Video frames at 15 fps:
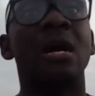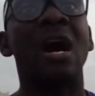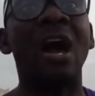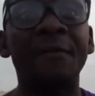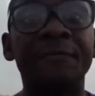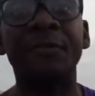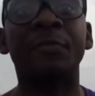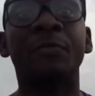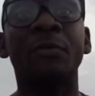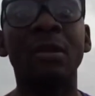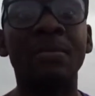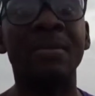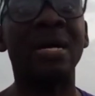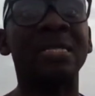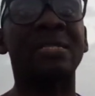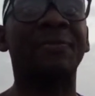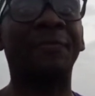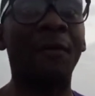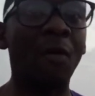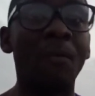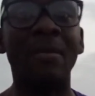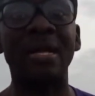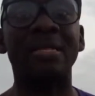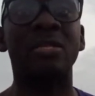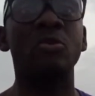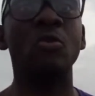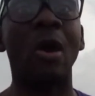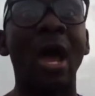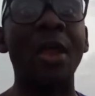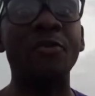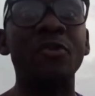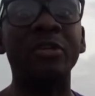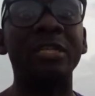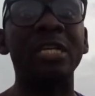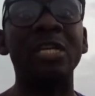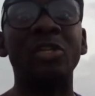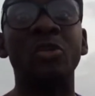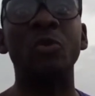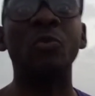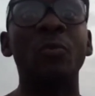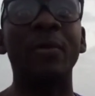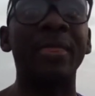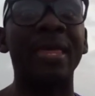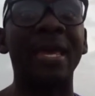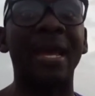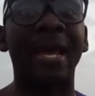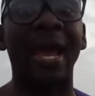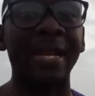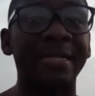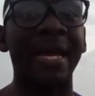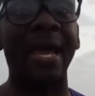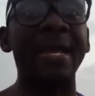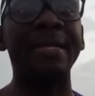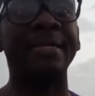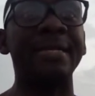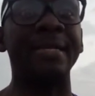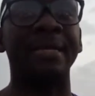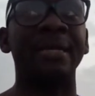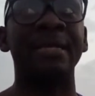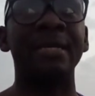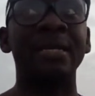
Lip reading: after 3 months, 4 months, you are not issued with a Qatar ID.